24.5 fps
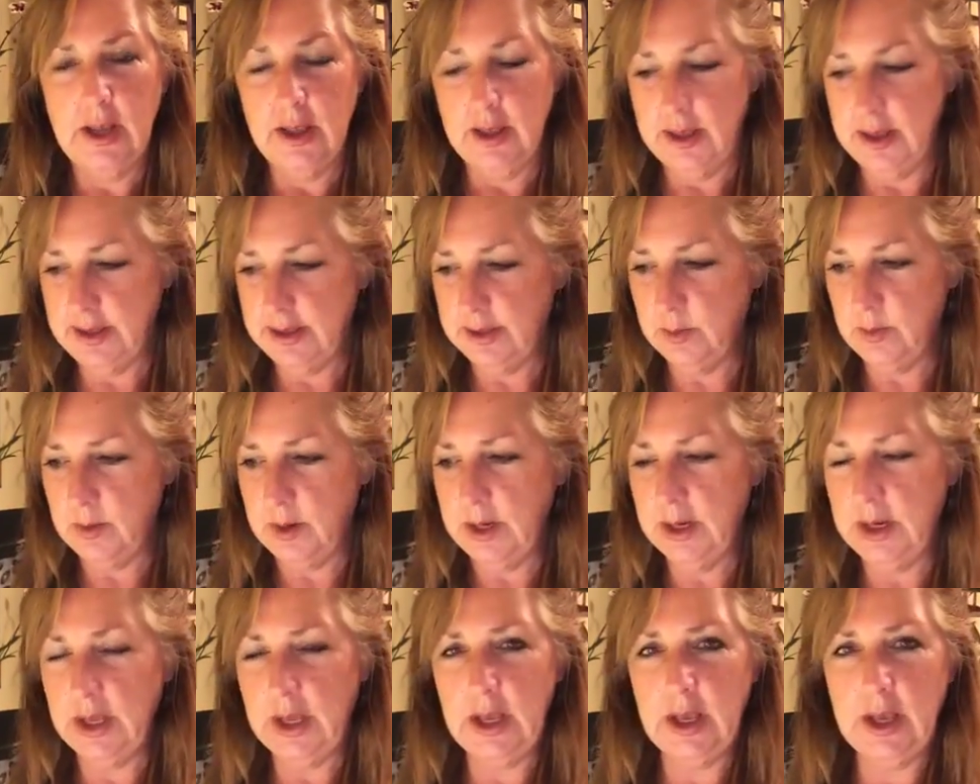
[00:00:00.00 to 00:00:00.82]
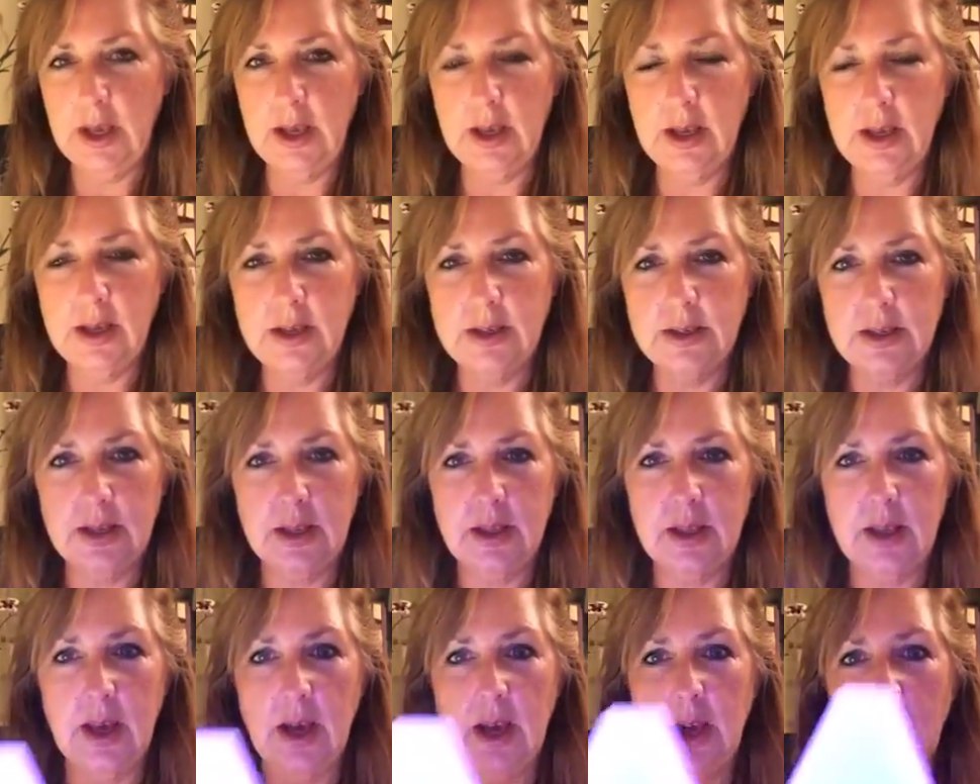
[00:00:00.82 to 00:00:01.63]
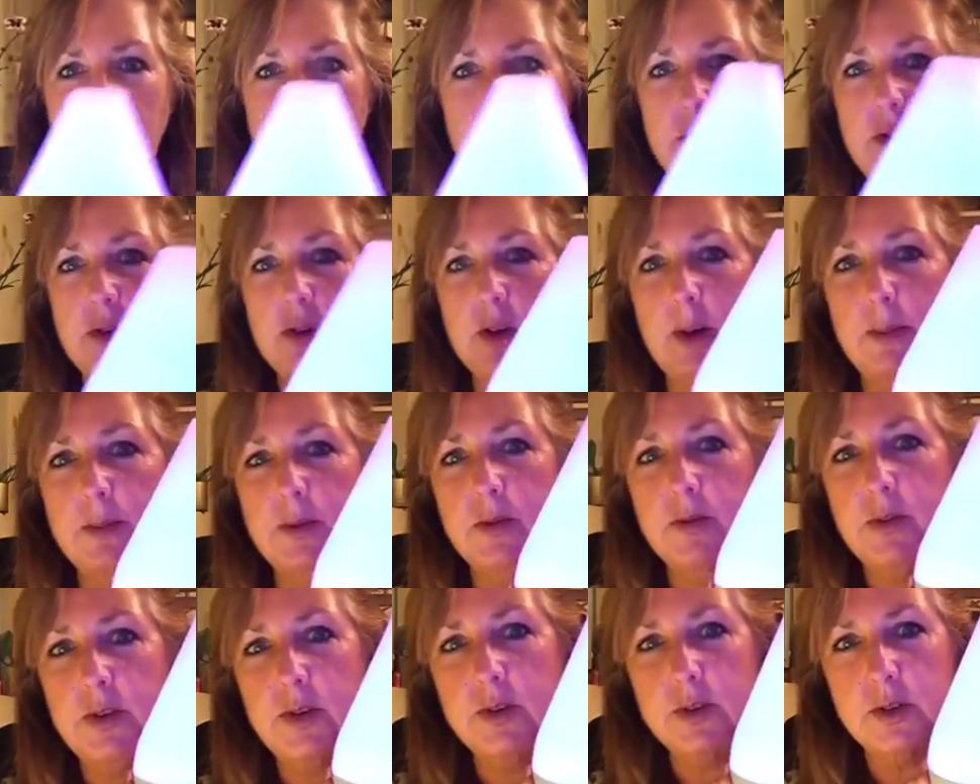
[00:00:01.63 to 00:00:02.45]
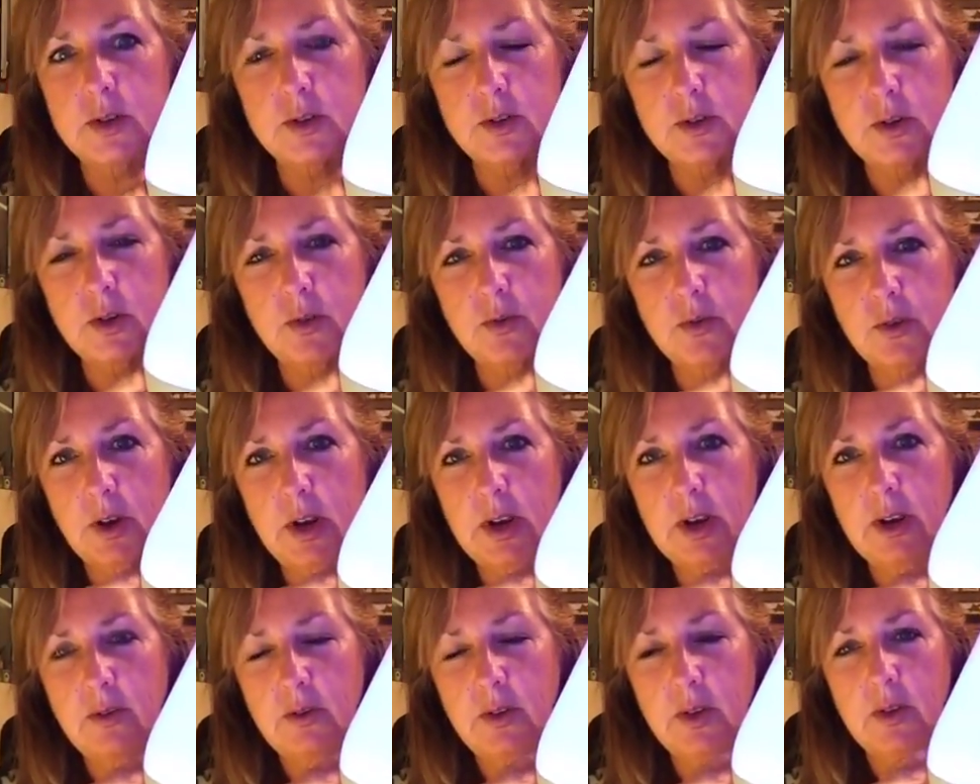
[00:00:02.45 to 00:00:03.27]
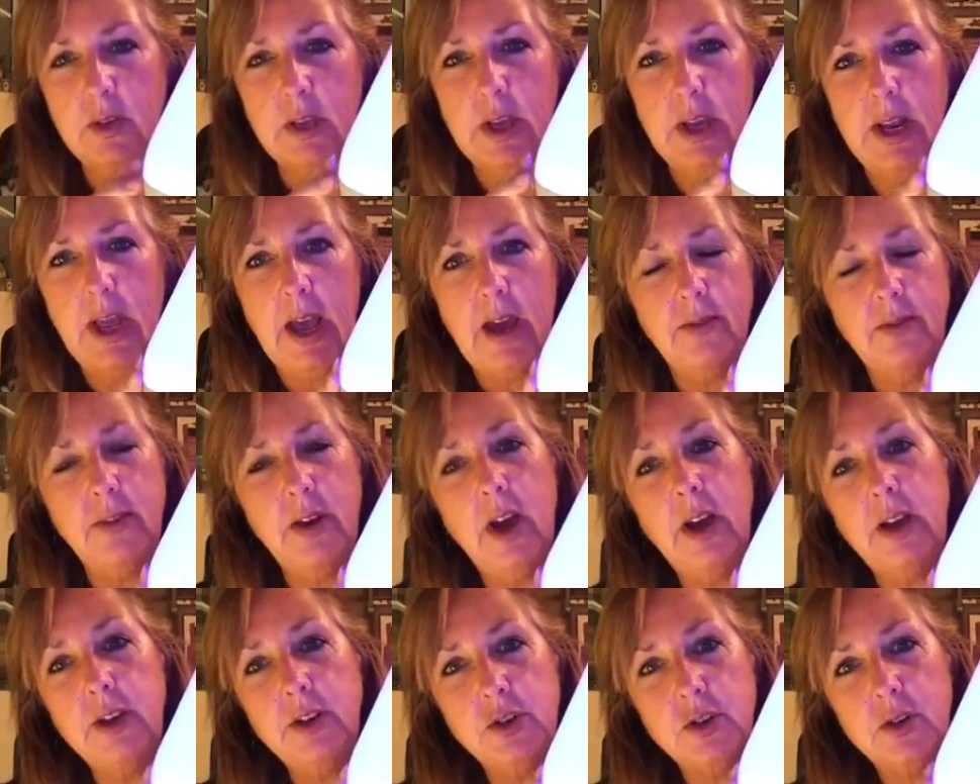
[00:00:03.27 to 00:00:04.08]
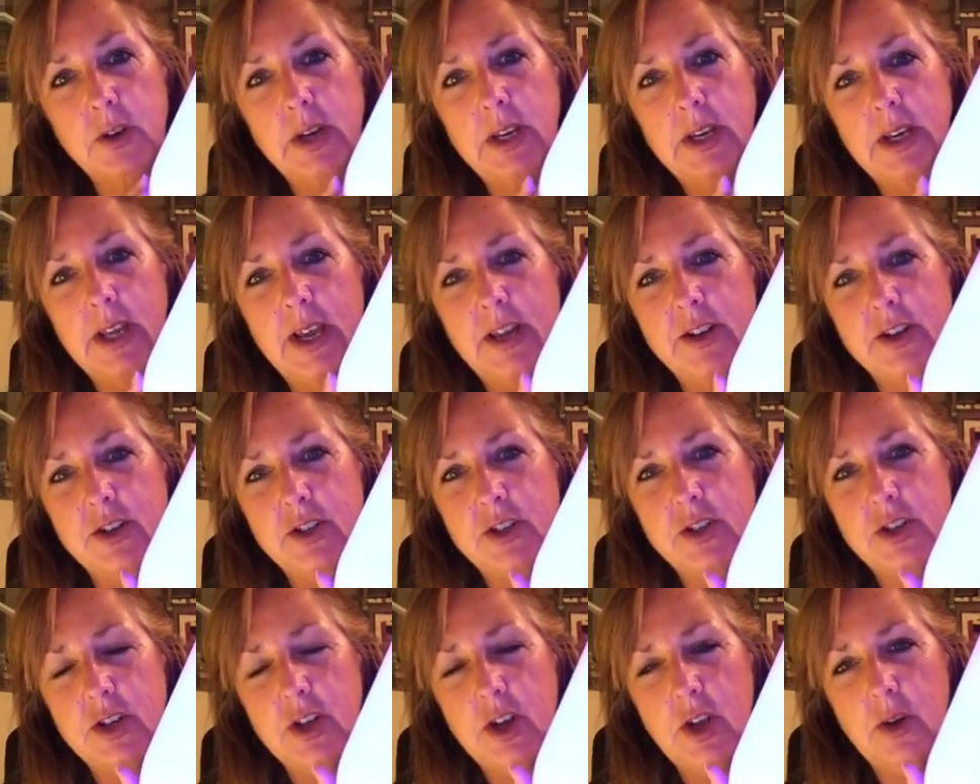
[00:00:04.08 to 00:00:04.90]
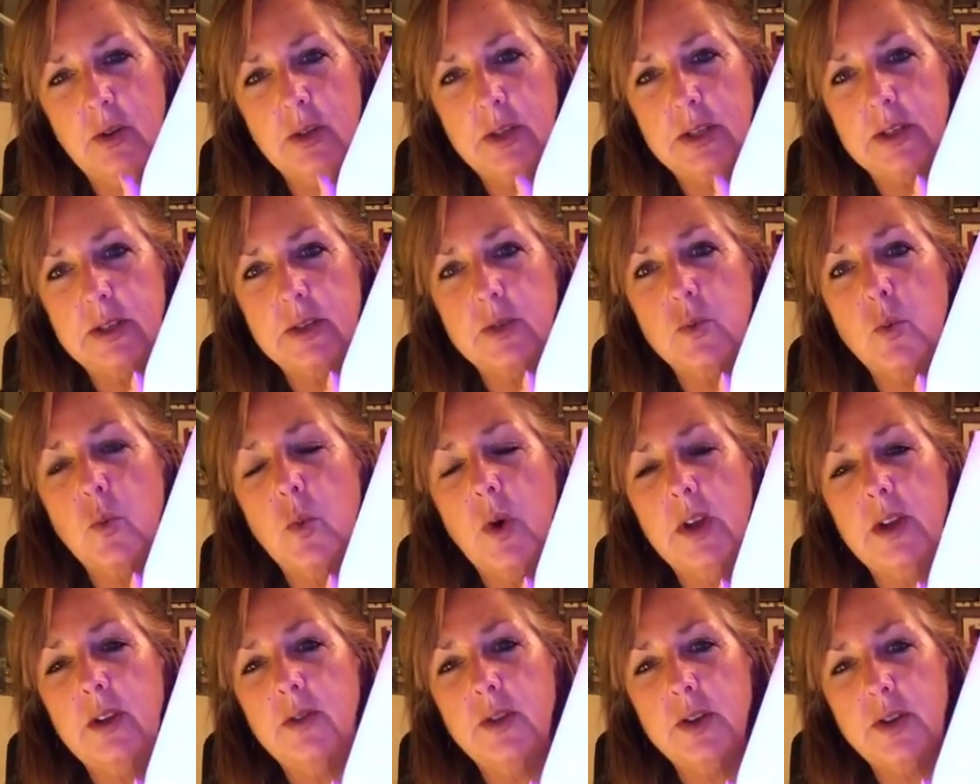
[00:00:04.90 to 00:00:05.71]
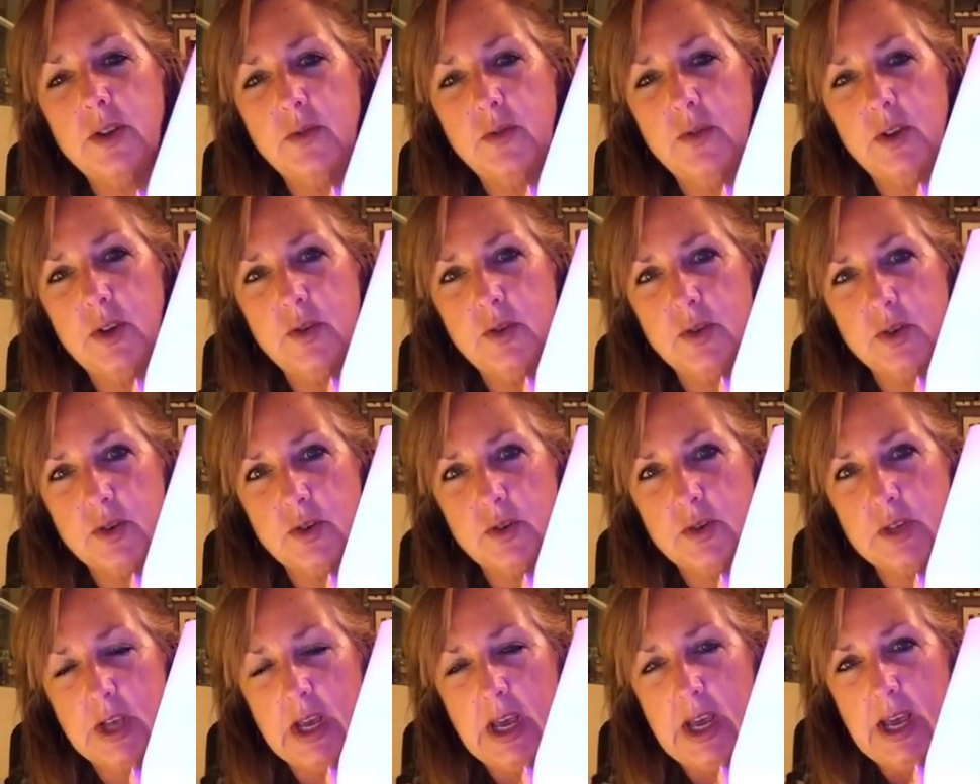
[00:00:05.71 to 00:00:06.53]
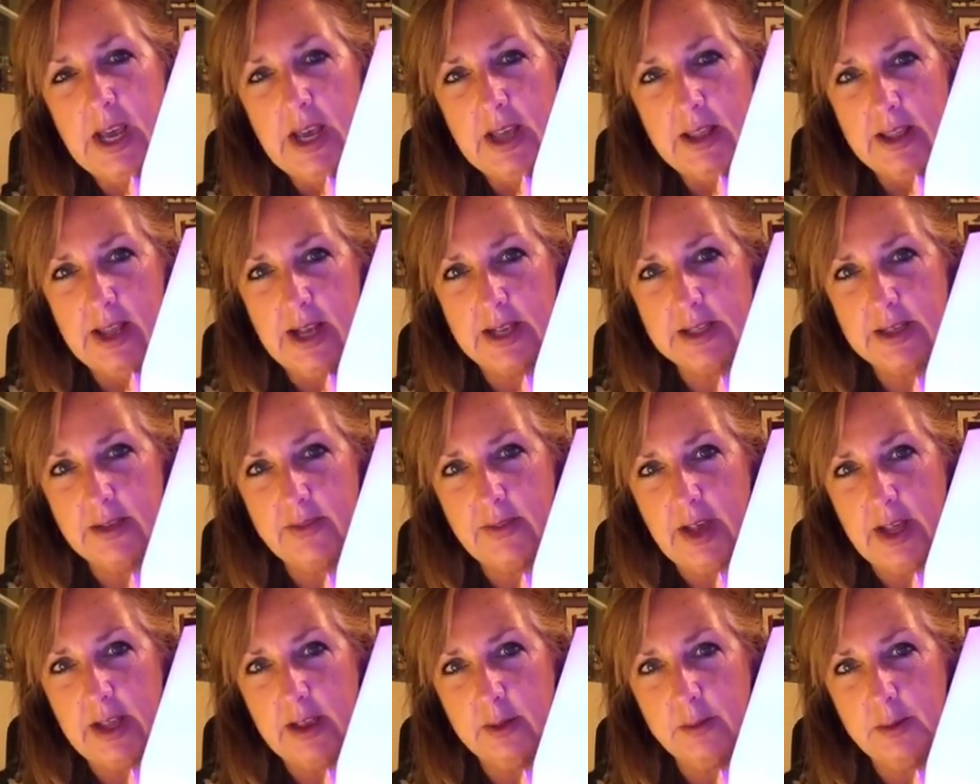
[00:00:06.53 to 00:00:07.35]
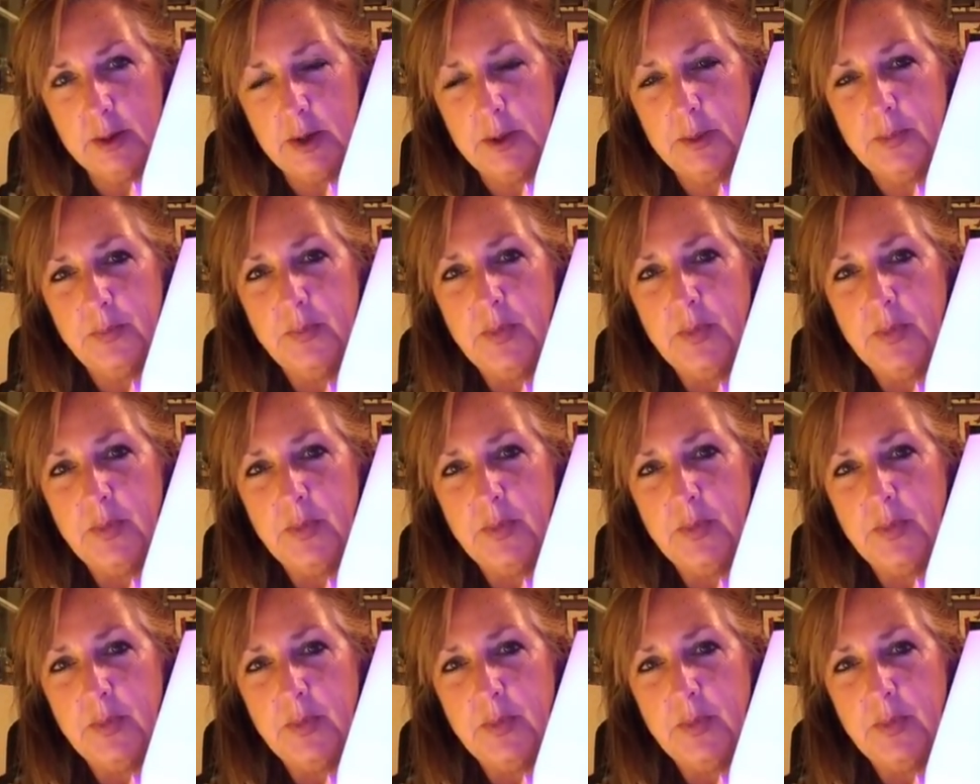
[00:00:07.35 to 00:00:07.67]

This one is the Dewdrop diffuser. So for any of you that have not joined yet, just to know, this is one of the diffusers that's available.